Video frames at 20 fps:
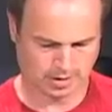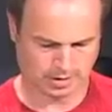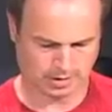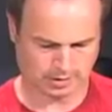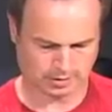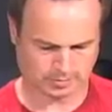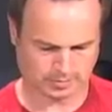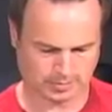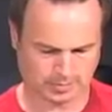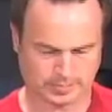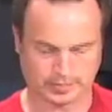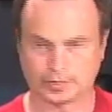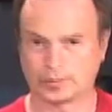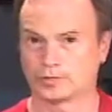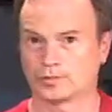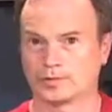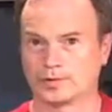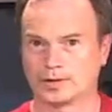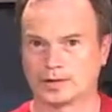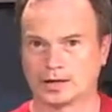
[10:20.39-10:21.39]
It's been about
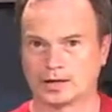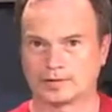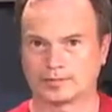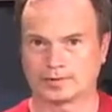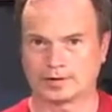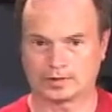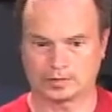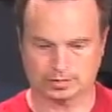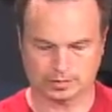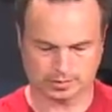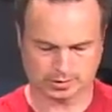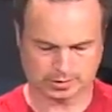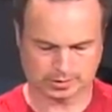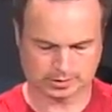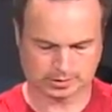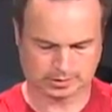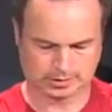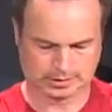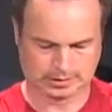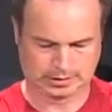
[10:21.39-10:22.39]
3.5 hours.
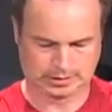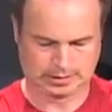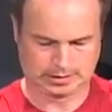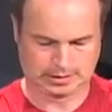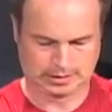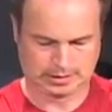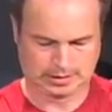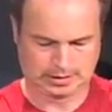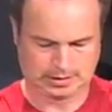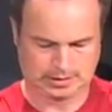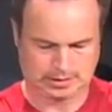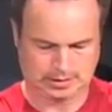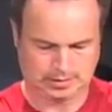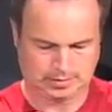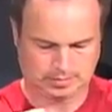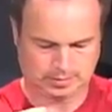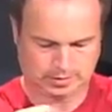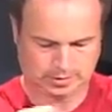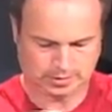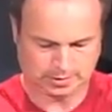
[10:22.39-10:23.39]

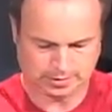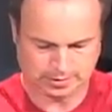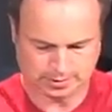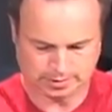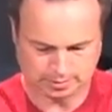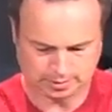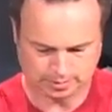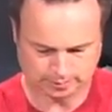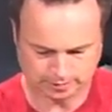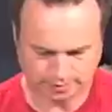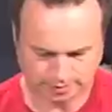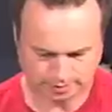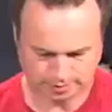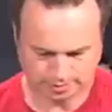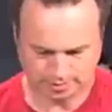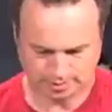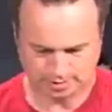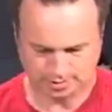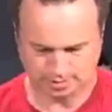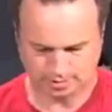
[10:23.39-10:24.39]
Just gonna take that off gently,
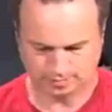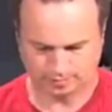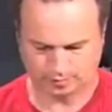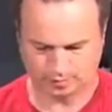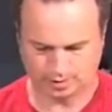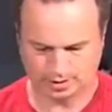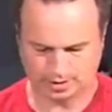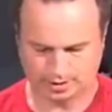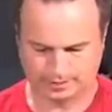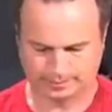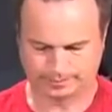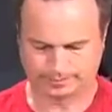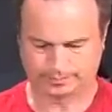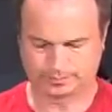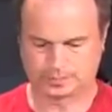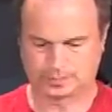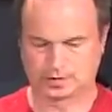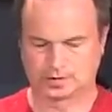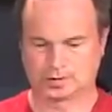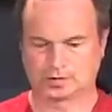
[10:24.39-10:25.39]
and voila!
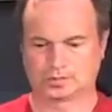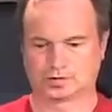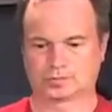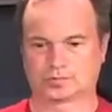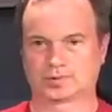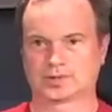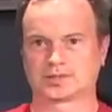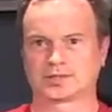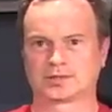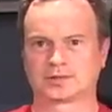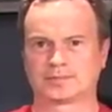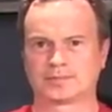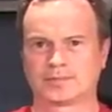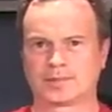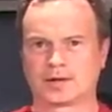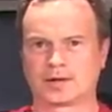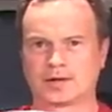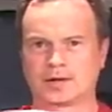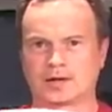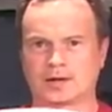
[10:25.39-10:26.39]
So it's risen
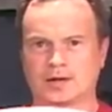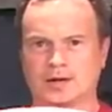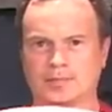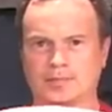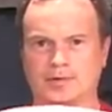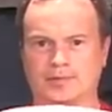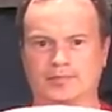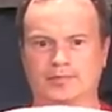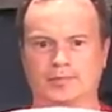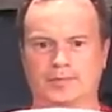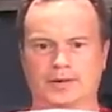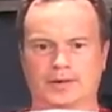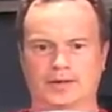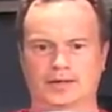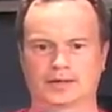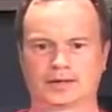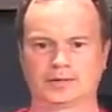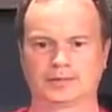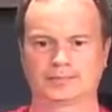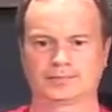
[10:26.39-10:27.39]
above the
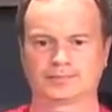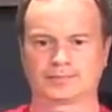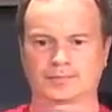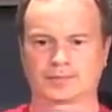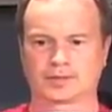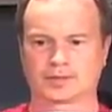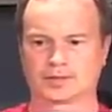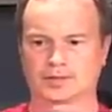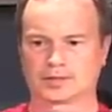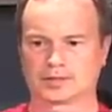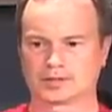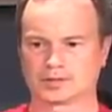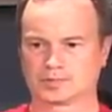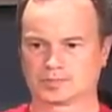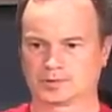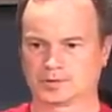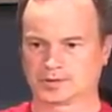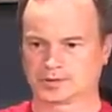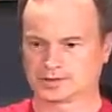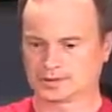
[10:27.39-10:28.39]
pan, as
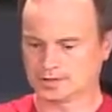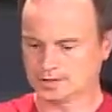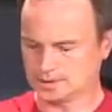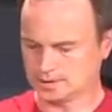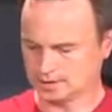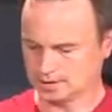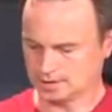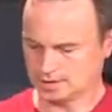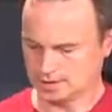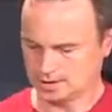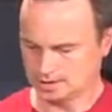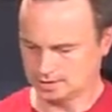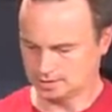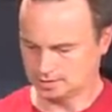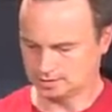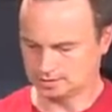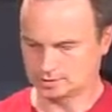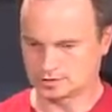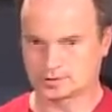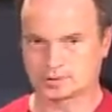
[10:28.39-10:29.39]
predicted.
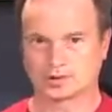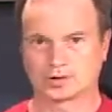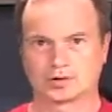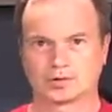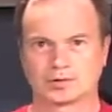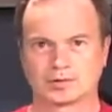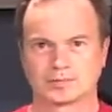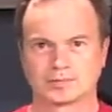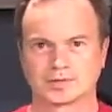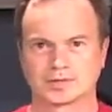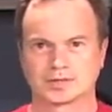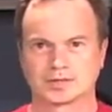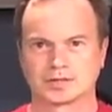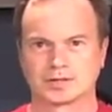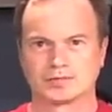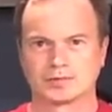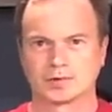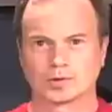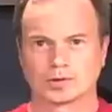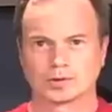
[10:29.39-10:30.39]
So I'm just gonna
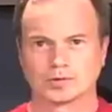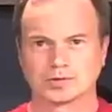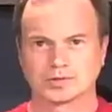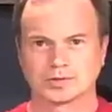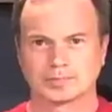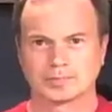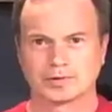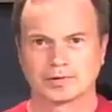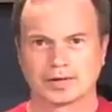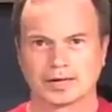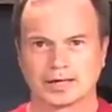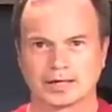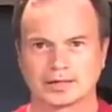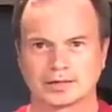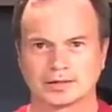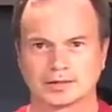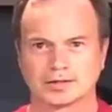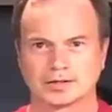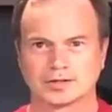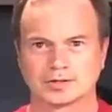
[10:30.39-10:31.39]
give you a close-up of that.
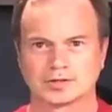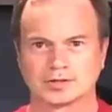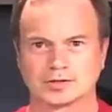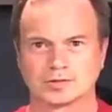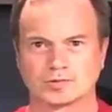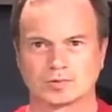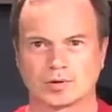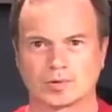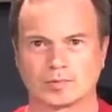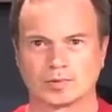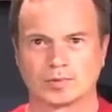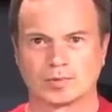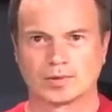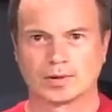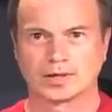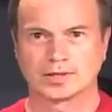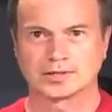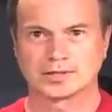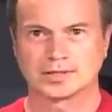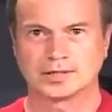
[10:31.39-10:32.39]
This is what we
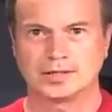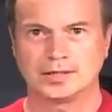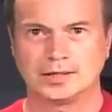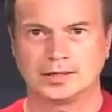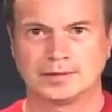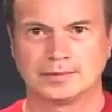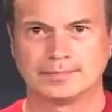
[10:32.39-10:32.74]
want to see